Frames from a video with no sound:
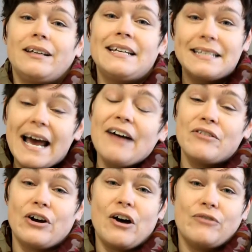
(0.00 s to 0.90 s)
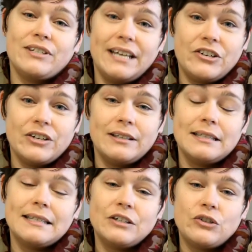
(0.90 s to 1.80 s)
need to have the
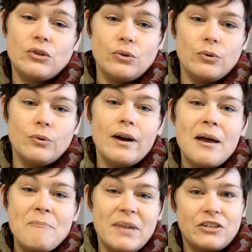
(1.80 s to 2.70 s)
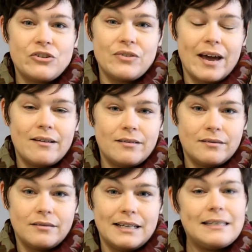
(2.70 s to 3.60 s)
conversations to make sure that
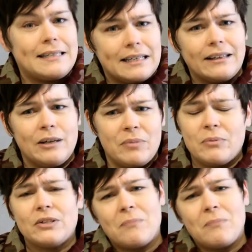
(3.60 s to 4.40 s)
it's still in people's